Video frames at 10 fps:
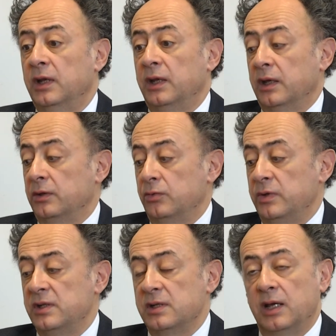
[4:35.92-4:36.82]

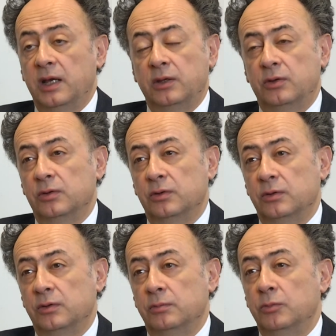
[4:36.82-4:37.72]
countries like
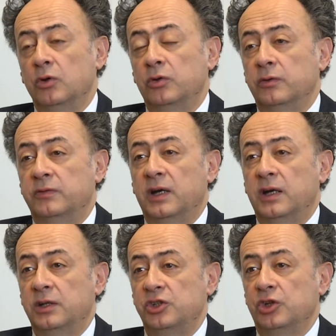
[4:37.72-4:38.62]

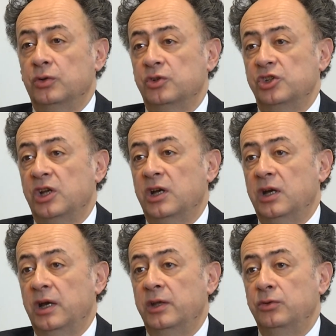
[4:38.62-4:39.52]
Moldova,
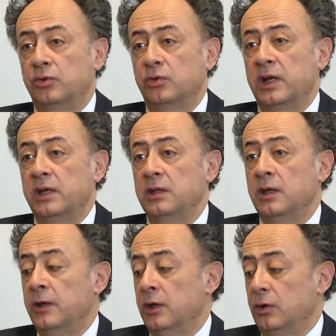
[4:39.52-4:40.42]
Georgia and
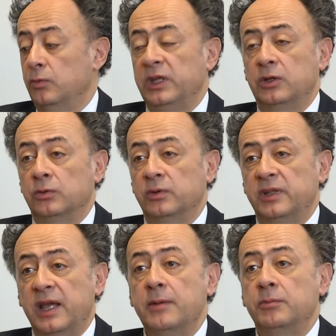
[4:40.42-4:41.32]
Ukraine. We
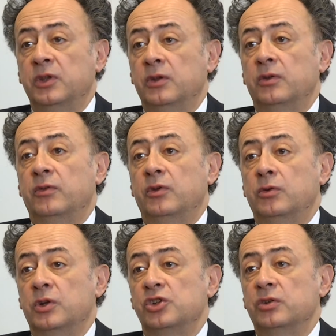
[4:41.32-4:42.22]
condemn the
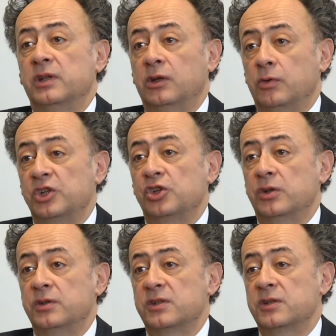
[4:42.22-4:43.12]
Russian
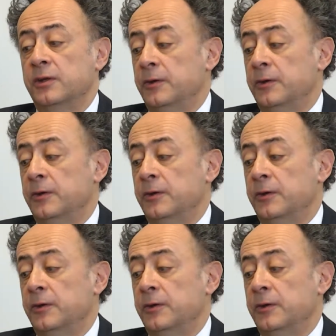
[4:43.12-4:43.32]
aggressions